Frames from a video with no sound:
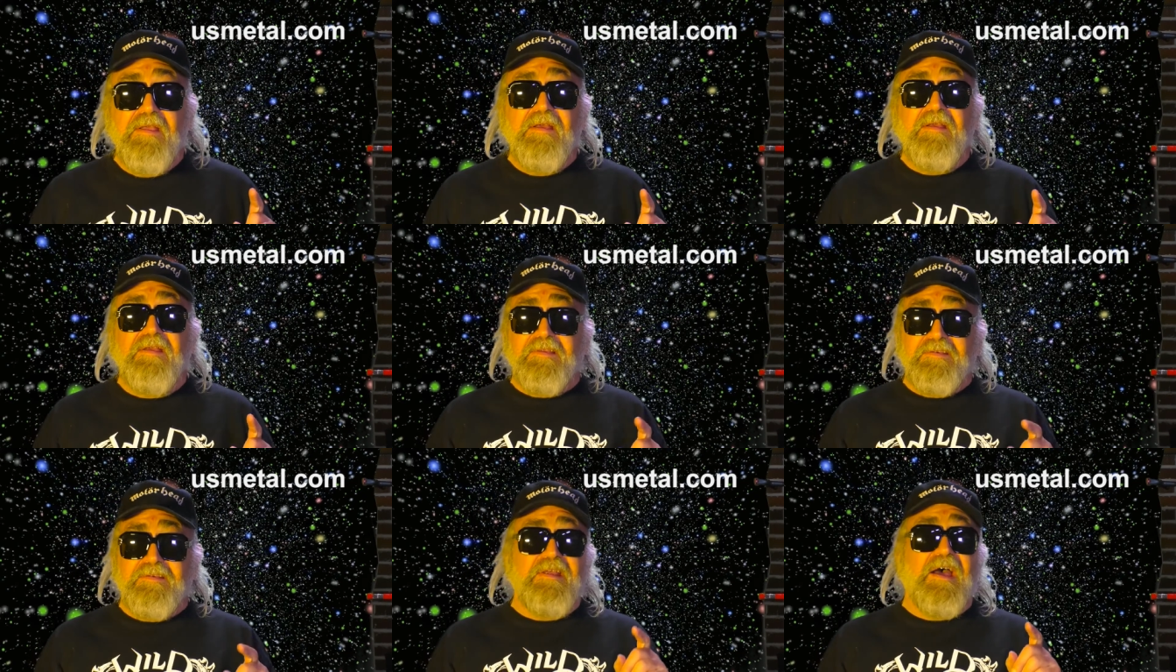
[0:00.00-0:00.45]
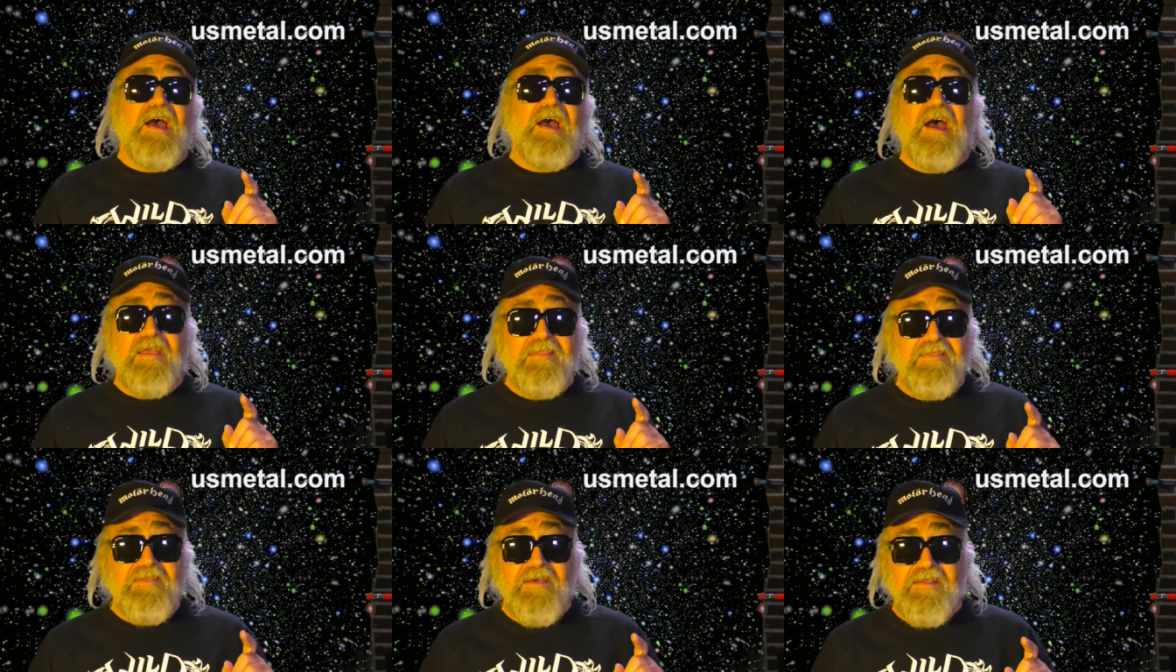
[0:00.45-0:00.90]
because
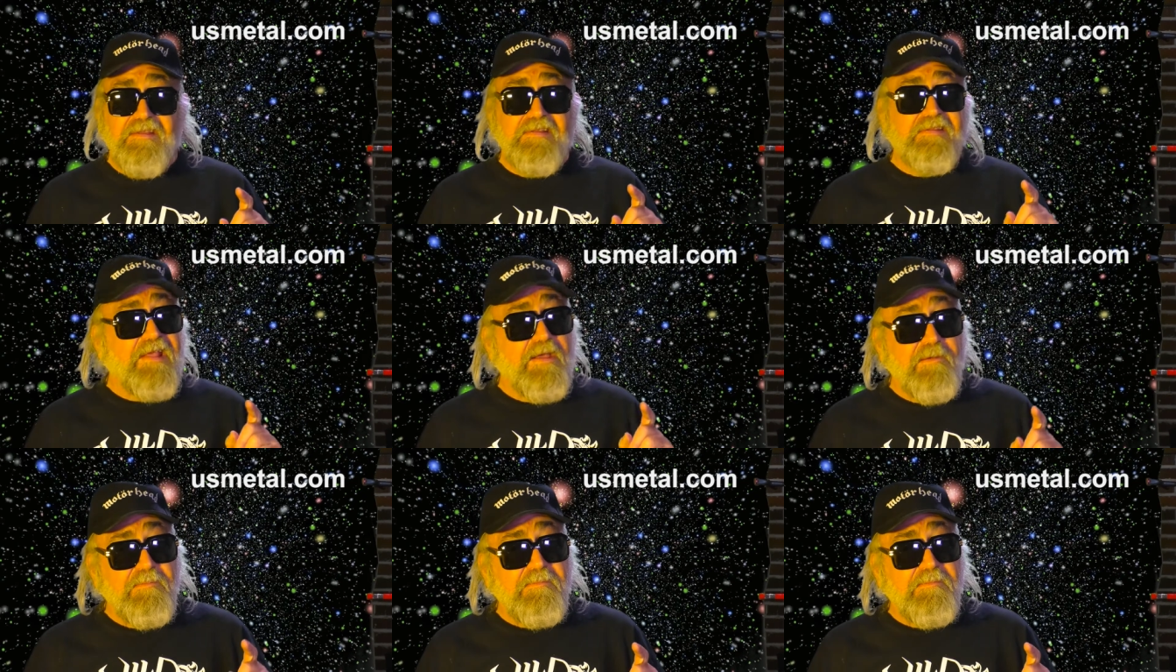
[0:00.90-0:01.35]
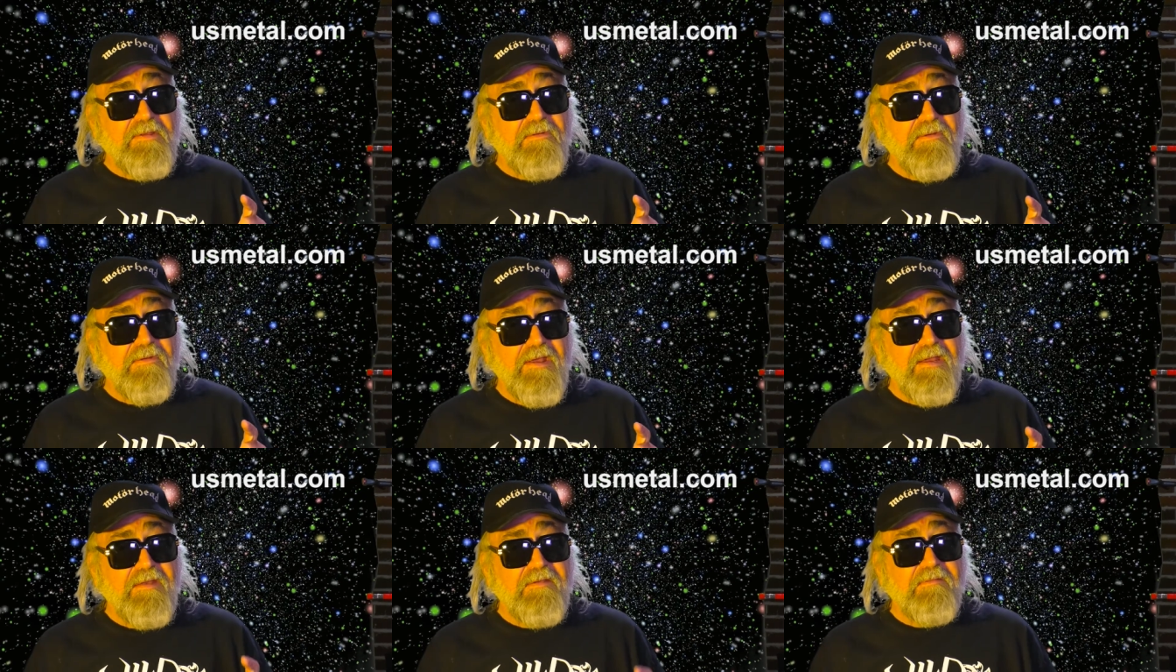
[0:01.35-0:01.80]
I thought that would be
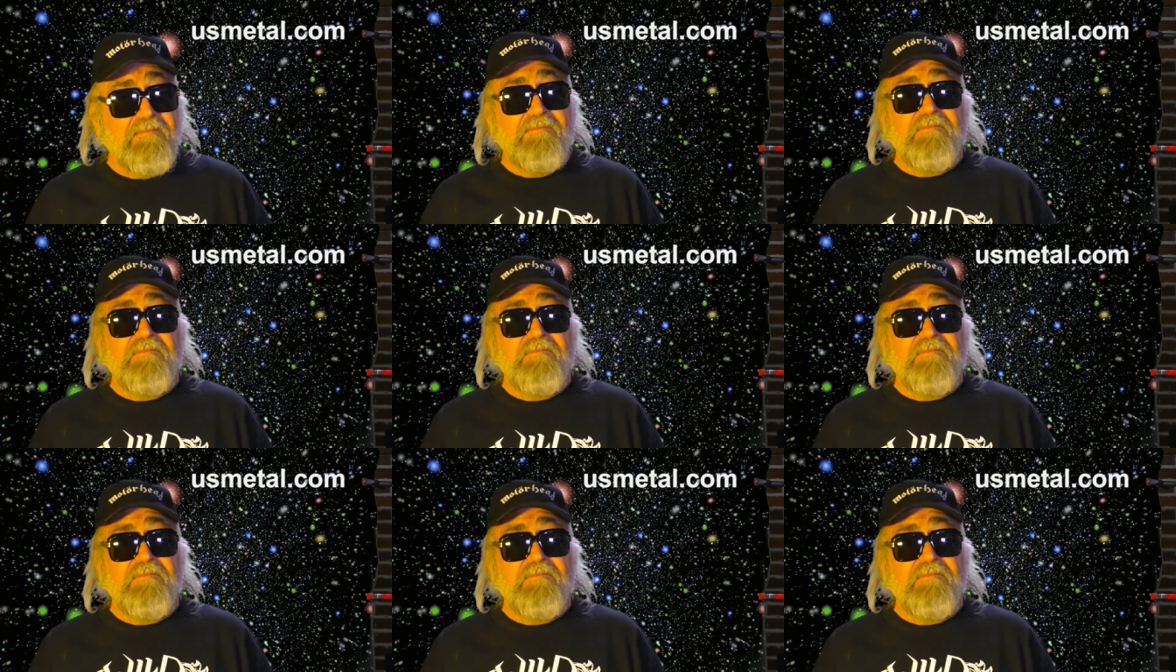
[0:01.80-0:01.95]
great.